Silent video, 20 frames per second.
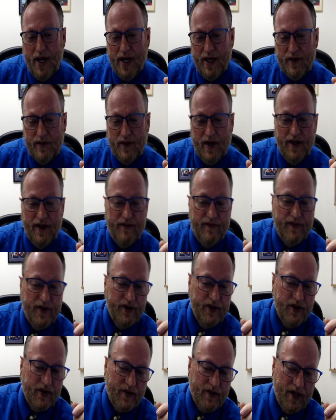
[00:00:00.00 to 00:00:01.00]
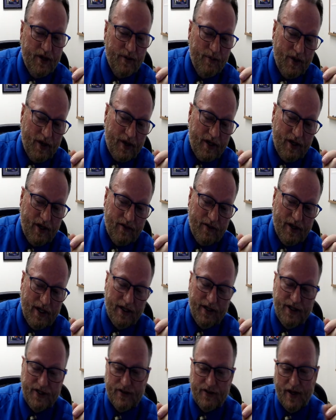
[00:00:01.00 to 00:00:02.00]
credit, vendor credit, marketing credit,
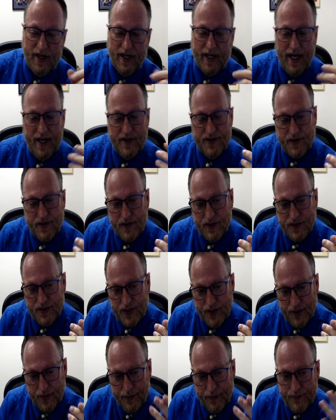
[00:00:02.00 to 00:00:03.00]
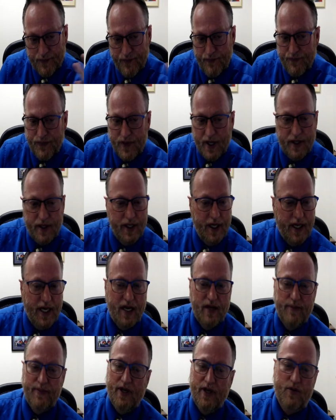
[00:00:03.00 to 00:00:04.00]
lease credit, gas cards too, you got to
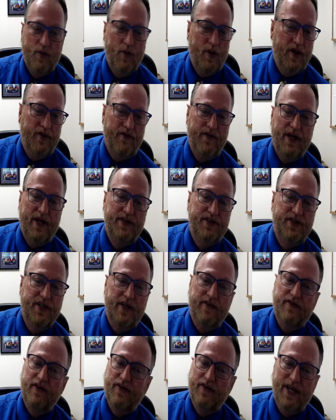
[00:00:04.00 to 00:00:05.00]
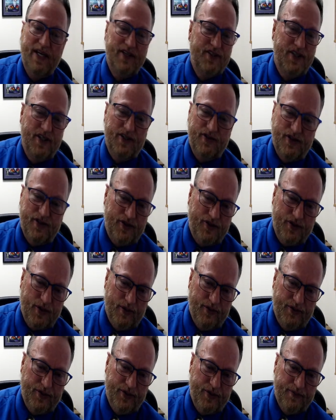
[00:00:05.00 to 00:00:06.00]
be a qualified CFO. That's just the
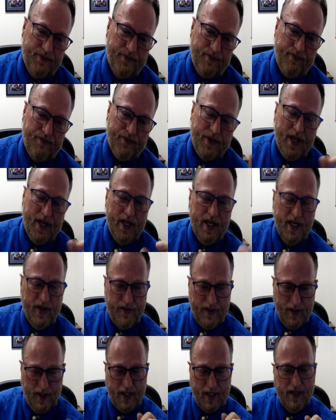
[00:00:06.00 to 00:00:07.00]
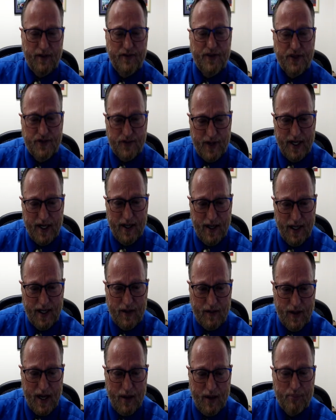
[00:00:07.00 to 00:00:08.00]
truth. And if you're looking at the trade line
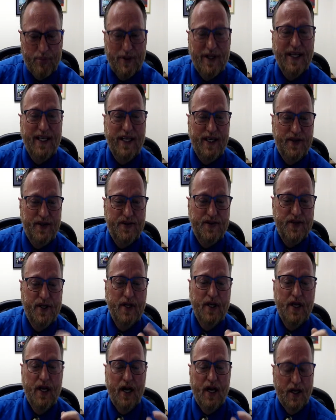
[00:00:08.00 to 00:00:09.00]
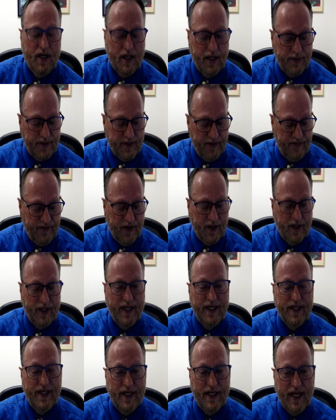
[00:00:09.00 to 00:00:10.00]
crap, please look at the Fair
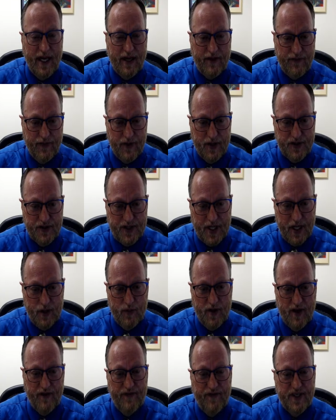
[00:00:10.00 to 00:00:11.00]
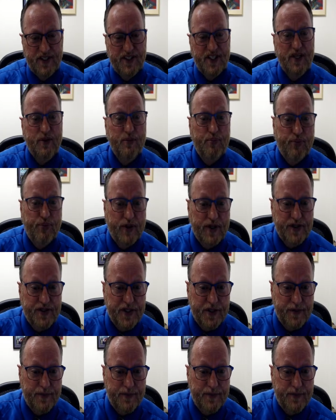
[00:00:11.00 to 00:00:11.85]
Lending Act first. I don't want to visit in prison.